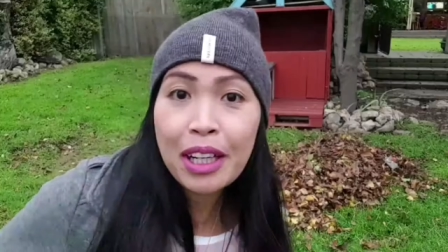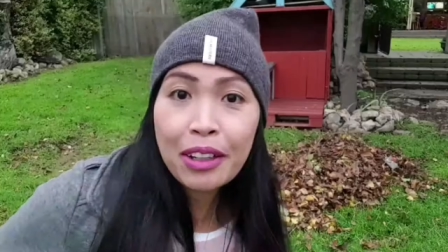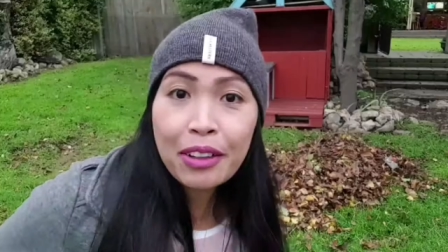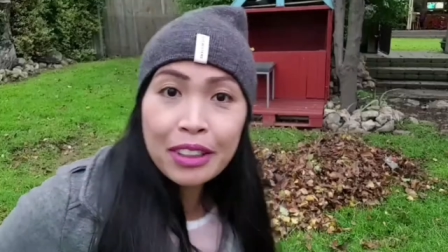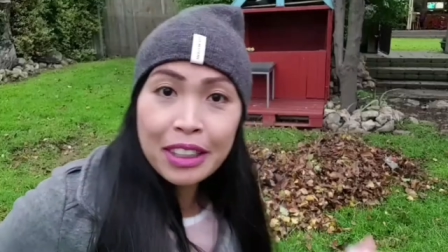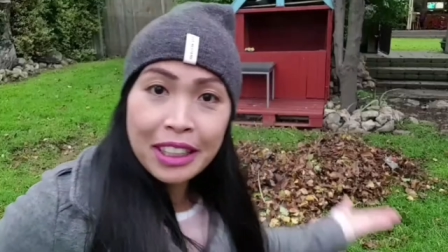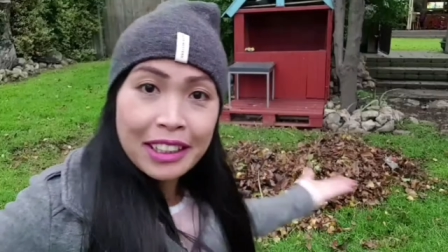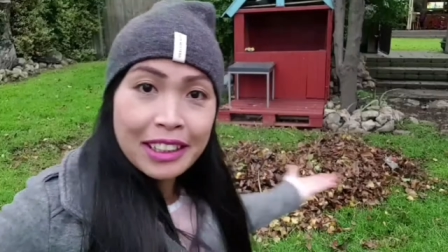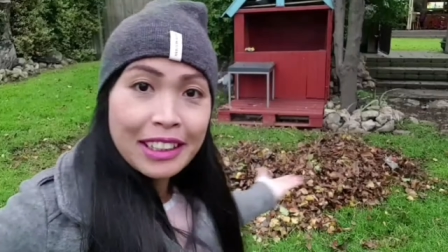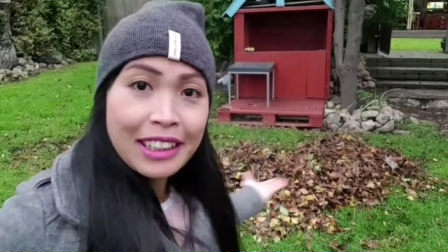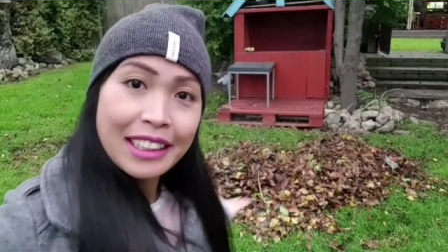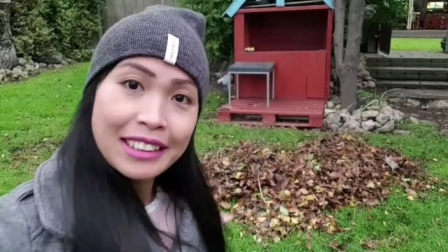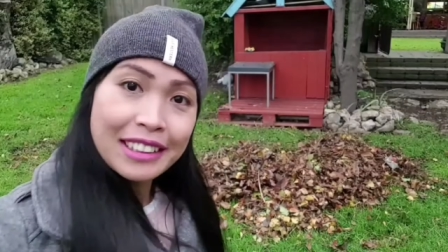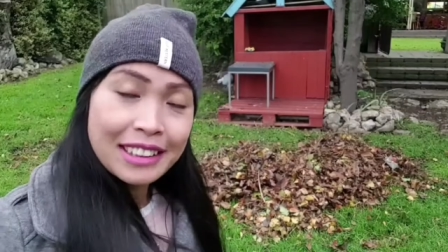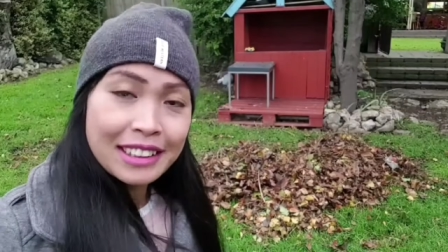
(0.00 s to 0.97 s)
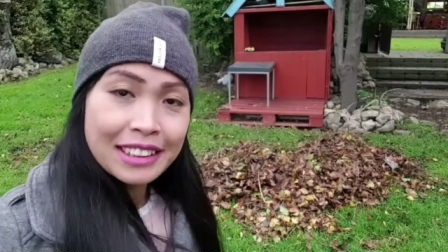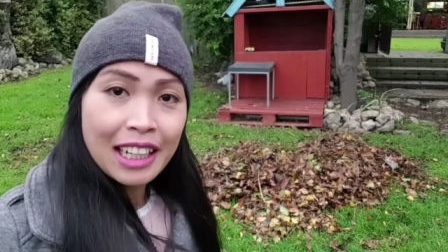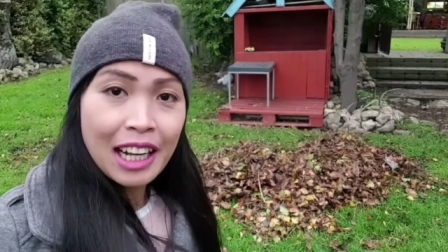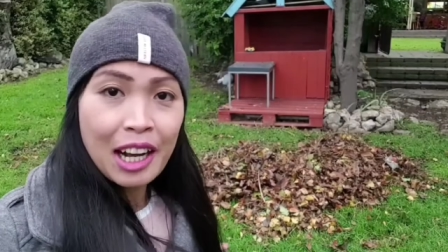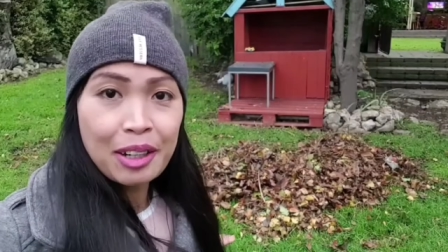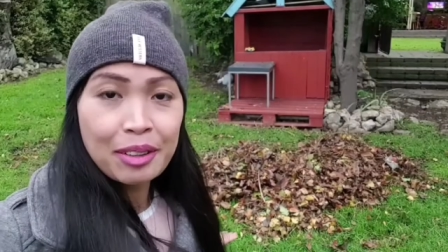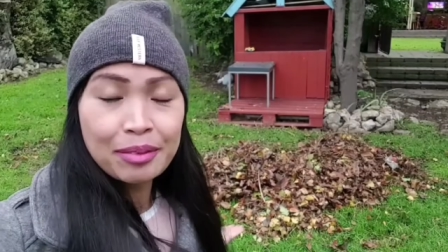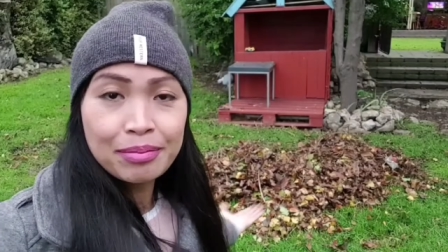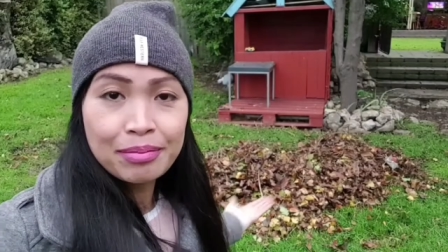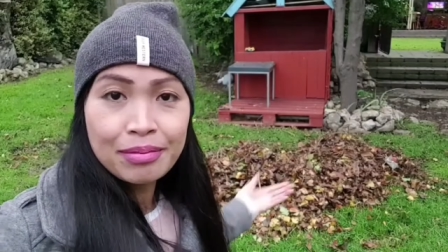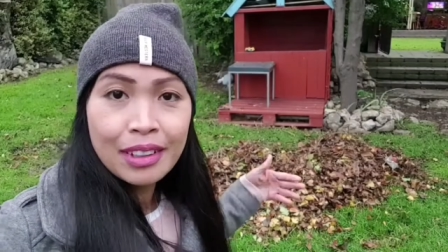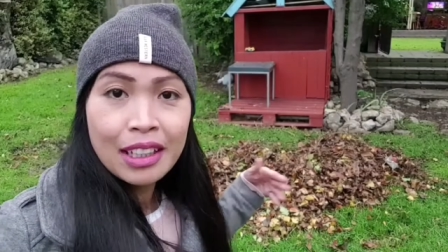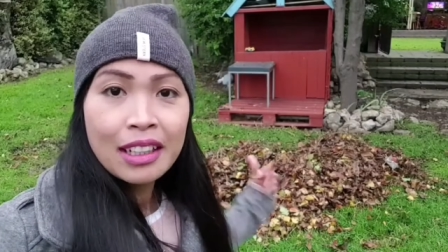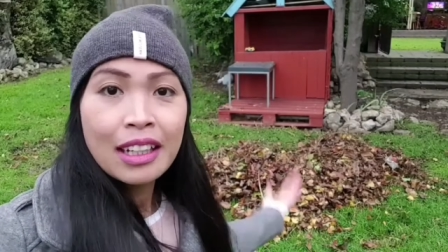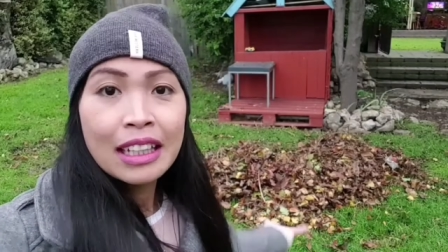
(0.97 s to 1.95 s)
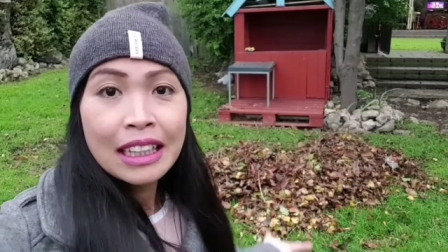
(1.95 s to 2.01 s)
I'm gonna collect these
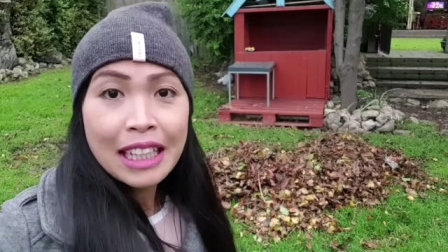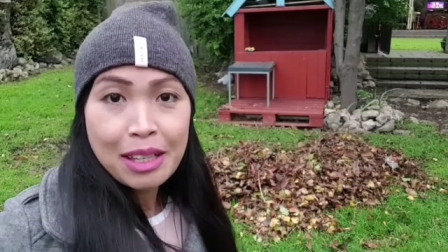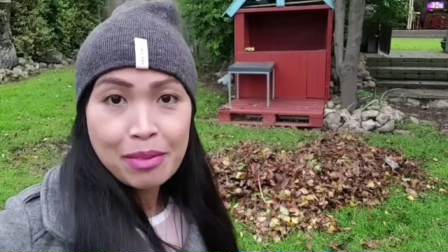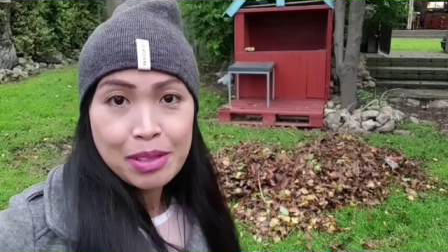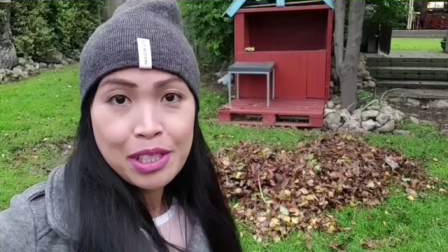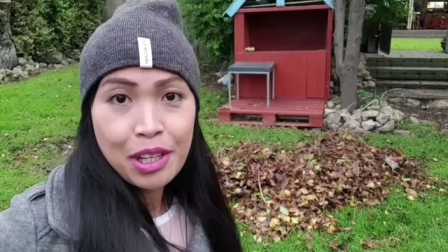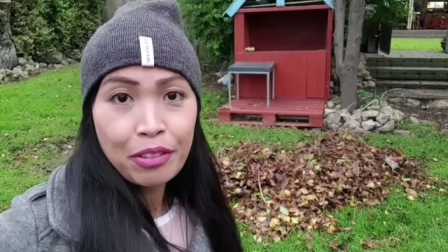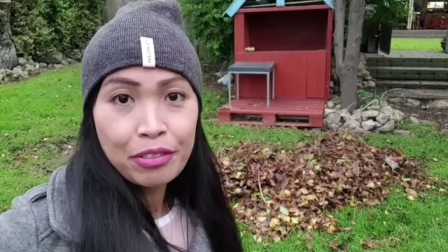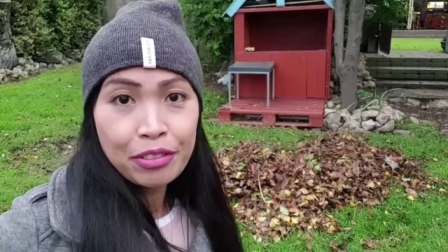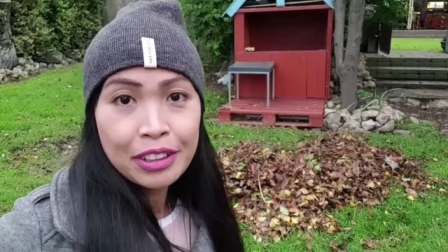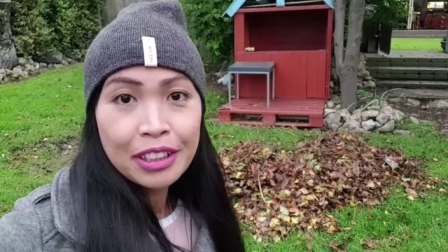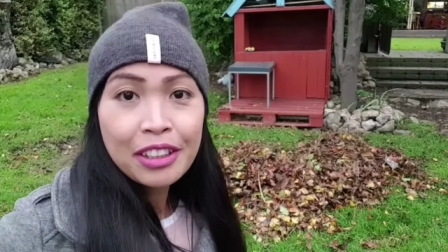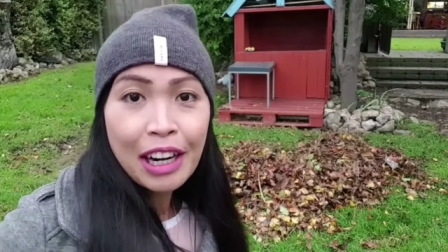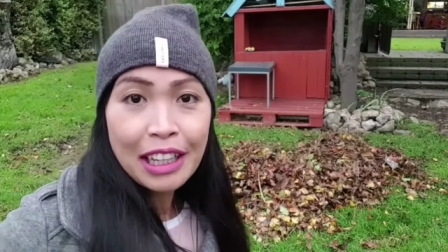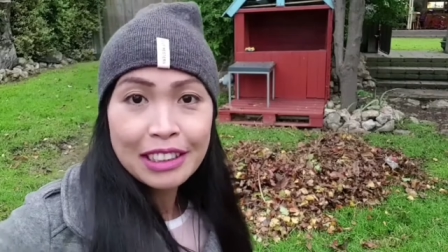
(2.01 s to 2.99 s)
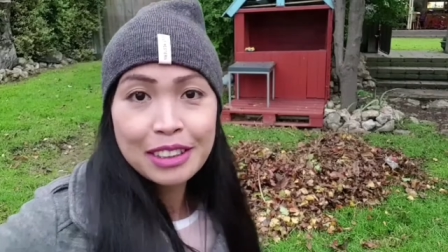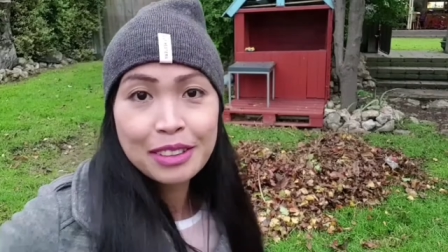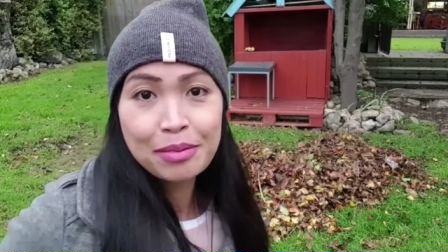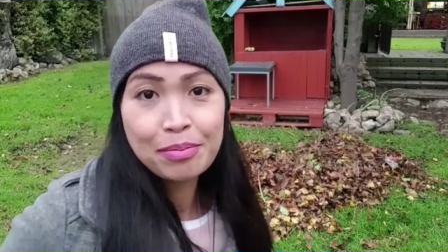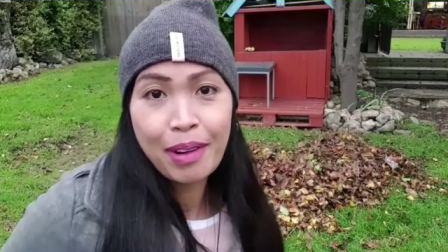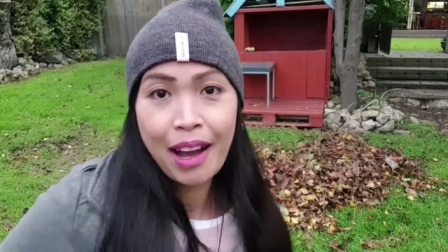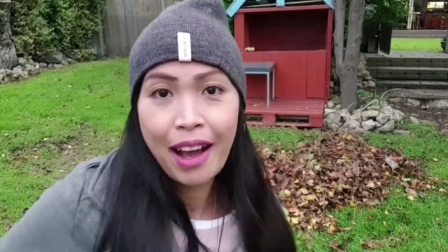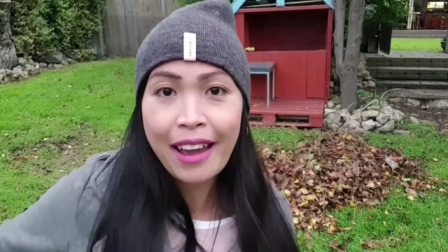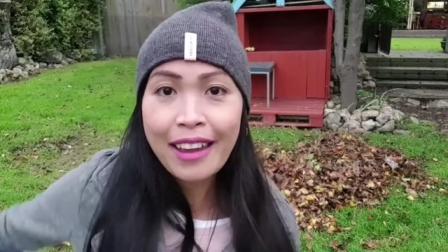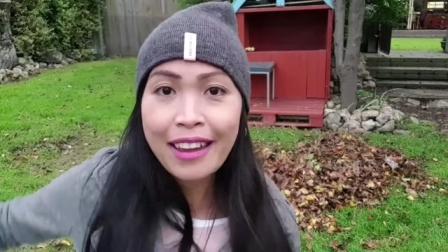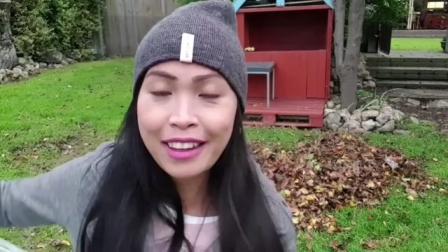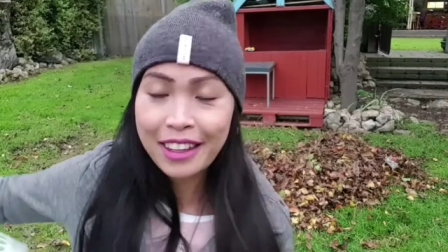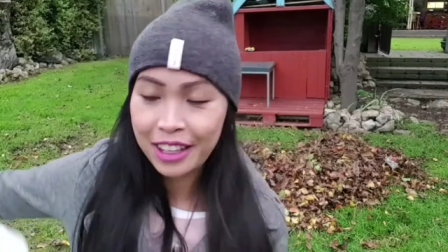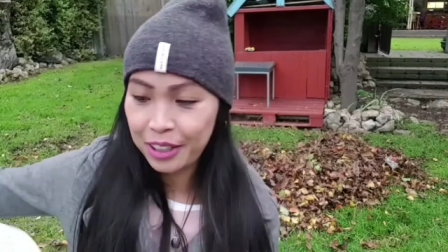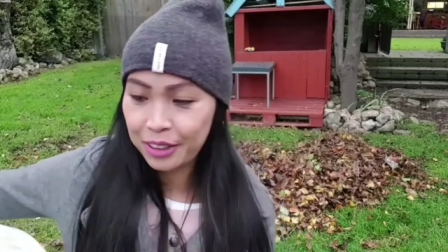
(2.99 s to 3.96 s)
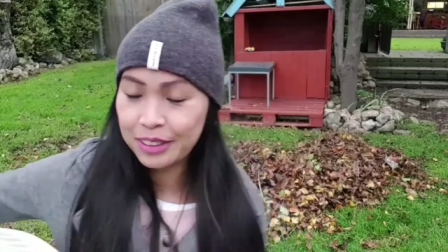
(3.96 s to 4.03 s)
leaves of the grass
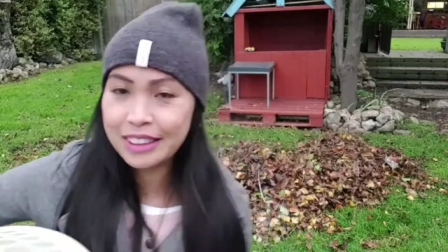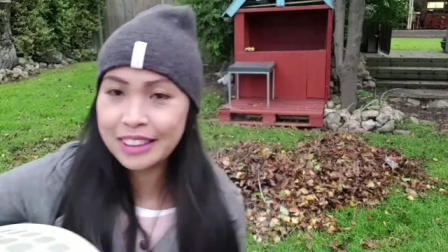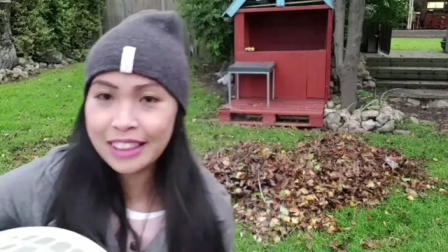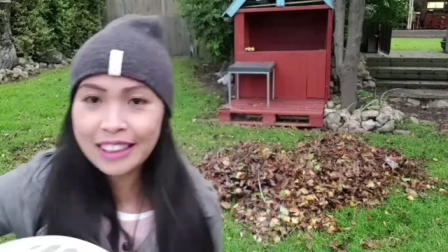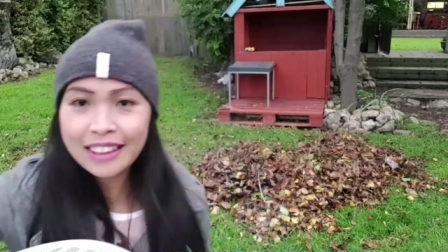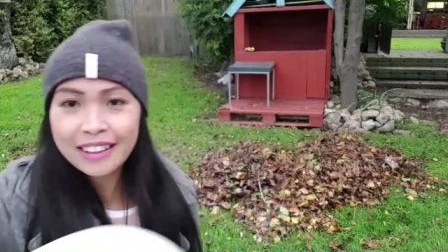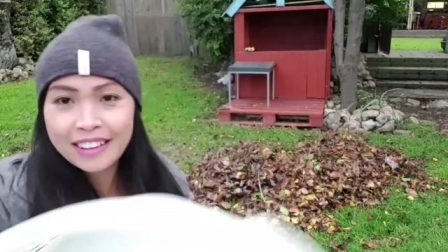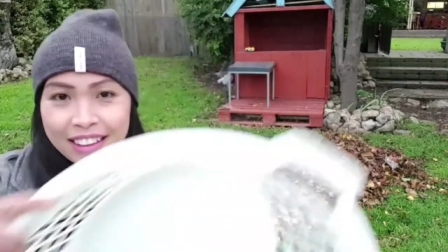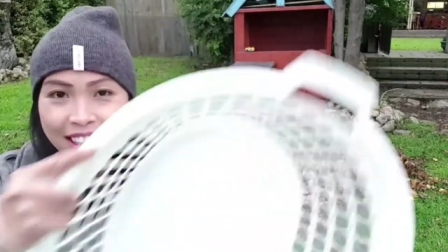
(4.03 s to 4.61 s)
by using